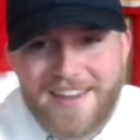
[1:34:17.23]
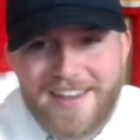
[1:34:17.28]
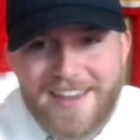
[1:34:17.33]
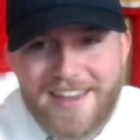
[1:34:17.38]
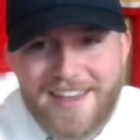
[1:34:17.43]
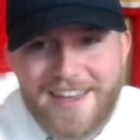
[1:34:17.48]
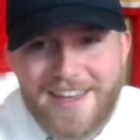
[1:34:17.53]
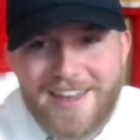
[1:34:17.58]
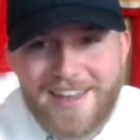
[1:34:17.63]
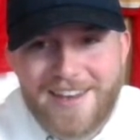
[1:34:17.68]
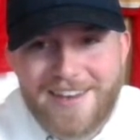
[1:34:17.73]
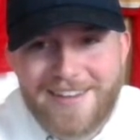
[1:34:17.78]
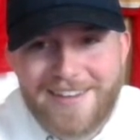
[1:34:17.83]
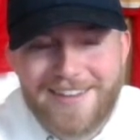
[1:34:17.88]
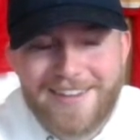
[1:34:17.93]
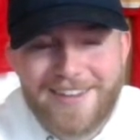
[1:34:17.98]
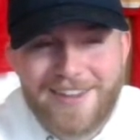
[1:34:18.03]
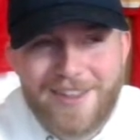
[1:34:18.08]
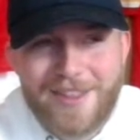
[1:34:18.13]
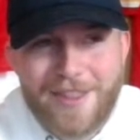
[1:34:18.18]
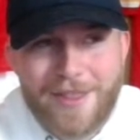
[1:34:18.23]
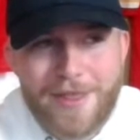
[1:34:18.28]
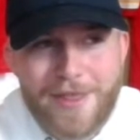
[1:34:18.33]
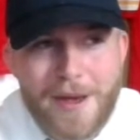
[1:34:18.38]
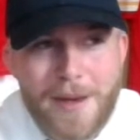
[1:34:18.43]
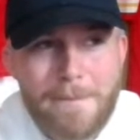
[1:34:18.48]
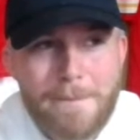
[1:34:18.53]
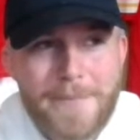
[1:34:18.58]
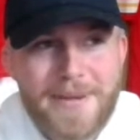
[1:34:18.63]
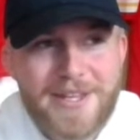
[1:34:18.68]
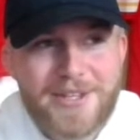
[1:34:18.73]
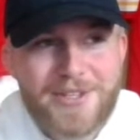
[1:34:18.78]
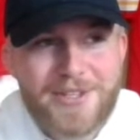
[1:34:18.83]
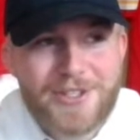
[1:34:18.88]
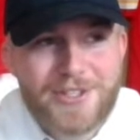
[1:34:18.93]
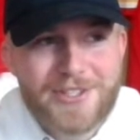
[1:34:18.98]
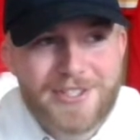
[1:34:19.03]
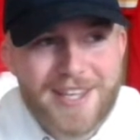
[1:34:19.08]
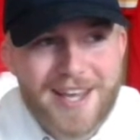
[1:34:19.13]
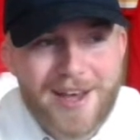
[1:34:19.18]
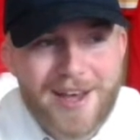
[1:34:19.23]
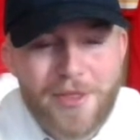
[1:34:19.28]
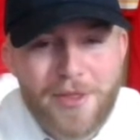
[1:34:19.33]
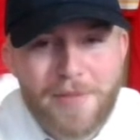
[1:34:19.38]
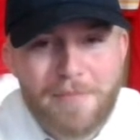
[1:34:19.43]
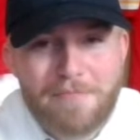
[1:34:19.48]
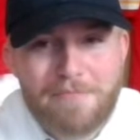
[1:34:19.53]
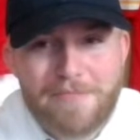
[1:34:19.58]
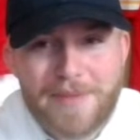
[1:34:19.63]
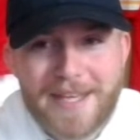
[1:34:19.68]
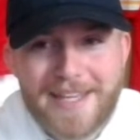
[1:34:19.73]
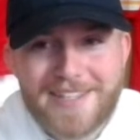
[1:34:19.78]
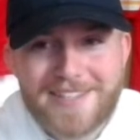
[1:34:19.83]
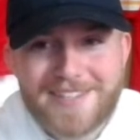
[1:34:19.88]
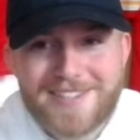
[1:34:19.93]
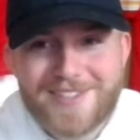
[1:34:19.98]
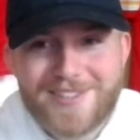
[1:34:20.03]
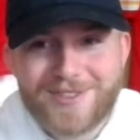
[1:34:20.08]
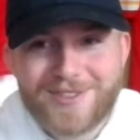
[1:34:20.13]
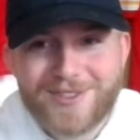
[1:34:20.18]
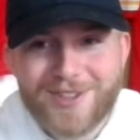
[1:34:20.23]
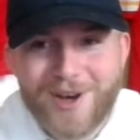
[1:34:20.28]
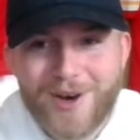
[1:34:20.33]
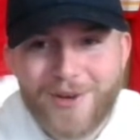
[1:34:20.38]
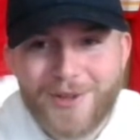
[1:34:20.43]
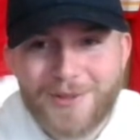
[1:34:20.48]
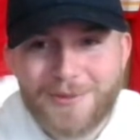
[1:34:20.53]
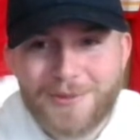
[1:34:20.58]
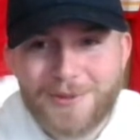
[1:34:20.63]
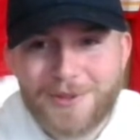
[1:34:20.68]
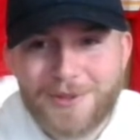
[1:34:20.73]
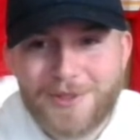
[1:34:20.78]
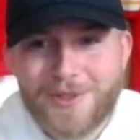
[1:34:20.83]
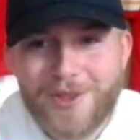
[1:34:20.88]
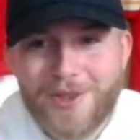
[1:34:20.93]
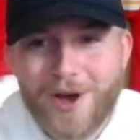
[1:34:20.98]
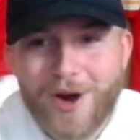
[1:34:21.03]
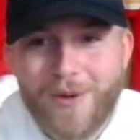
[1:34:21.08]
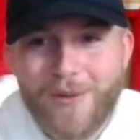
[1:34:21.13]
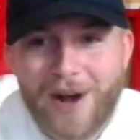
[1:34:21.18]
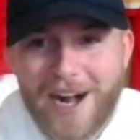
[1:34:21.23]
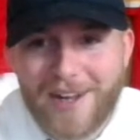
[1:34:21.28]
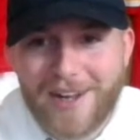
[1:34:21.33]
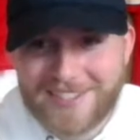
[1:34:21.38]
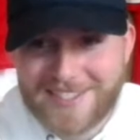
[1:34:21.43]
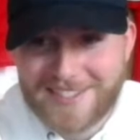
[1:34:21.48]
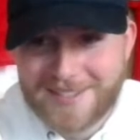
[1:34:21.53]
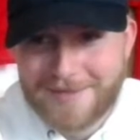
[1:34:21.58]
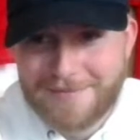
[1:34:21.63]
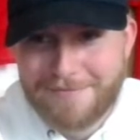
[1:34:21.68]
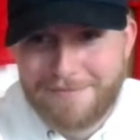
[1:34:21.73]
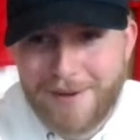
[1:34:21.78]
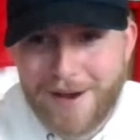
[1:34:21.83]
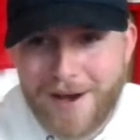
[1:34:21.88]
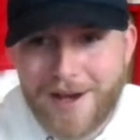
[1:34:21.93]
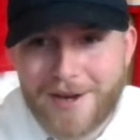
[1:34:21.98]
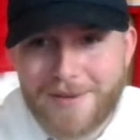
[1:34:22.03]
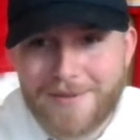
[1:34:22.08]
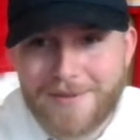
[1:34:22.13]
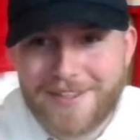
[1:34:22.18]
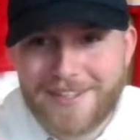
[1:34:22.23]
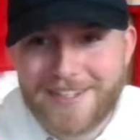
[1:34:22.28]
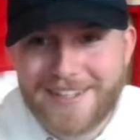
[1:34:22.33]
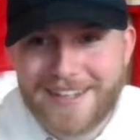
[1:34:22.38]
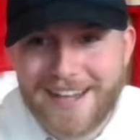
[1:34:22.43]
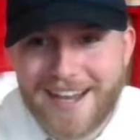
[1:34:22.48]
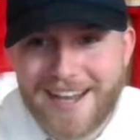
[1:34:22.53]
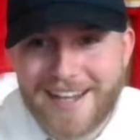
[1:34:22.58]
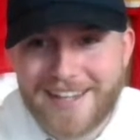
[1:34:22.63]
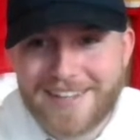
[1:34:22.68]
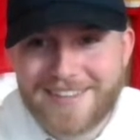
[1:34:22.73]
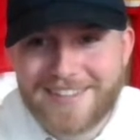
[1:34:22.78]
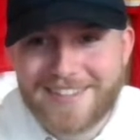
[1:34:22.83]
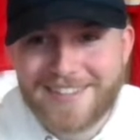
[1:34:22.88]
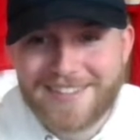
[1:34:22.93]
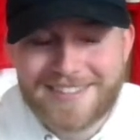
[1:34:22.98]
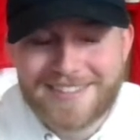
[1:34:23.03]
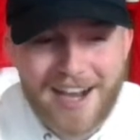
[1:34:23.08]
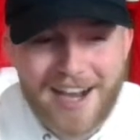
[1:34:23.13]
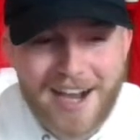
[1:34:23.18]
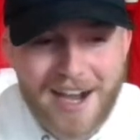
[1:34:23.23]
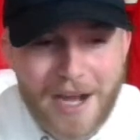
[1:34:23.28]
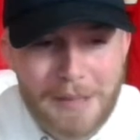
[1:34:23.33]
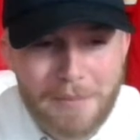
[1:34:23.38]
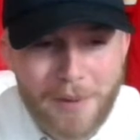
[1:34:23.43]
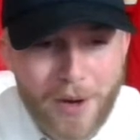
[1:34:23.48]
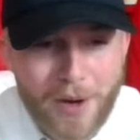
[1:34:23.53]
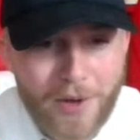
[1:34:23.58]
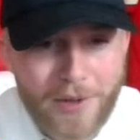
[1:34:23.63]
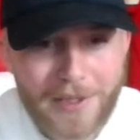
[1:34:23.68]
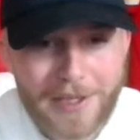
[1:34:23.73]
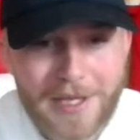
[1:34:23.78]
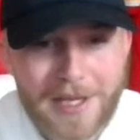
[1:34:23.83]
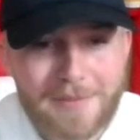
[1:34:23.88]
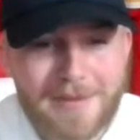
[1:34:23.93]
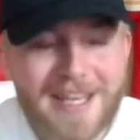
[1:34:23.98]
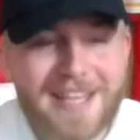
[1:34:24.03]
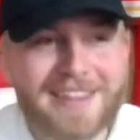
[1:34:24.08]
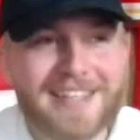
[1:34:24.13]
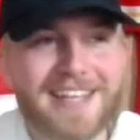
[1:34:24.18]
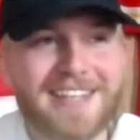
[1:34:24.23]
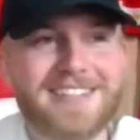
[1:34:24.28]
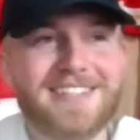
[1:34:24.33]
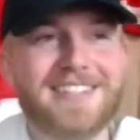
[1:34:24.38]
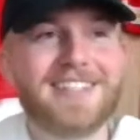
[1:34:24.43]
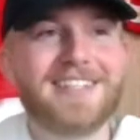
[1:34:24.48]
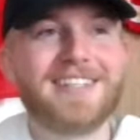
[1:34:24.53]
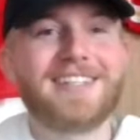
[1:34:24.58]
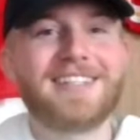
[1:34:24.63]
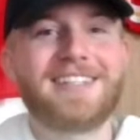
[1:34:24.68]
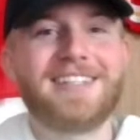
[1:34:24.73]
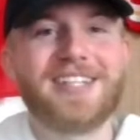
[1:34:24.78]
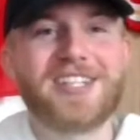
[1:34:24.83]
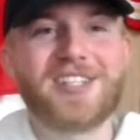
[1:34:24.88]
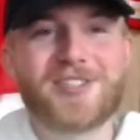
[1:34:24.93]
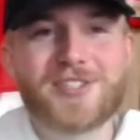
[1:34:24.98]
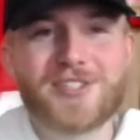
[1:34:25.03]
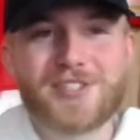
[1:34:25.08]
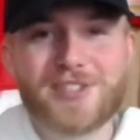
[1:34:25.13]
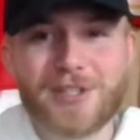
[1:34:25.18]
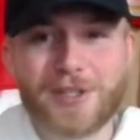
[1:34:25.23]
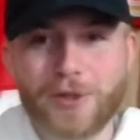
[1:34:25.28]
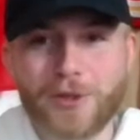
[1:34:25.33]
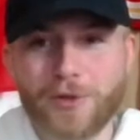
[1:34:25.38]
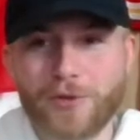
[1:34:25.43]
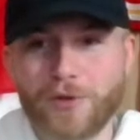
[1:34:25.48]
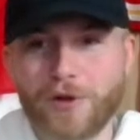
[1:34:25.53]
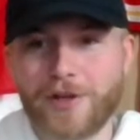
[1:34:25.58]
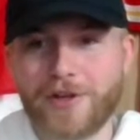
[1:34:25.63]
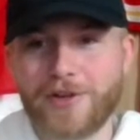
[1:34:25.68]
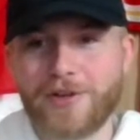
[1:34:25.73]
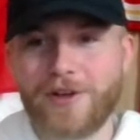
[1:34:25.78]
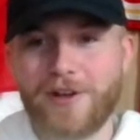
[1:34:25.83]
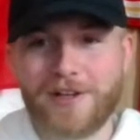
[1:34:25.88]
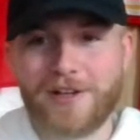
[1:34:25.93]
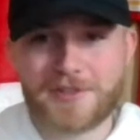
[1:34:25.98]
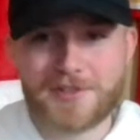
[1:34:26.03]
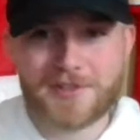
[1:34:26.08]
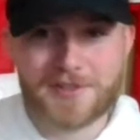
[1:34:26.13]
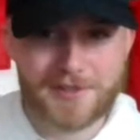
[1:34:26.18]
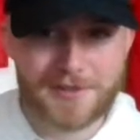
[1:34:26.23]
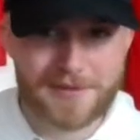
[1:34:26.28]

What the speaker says: And them bitches had the bases loaded with no outs in the bottom of the 9th in a tie ball game, and they didn't get a single run across.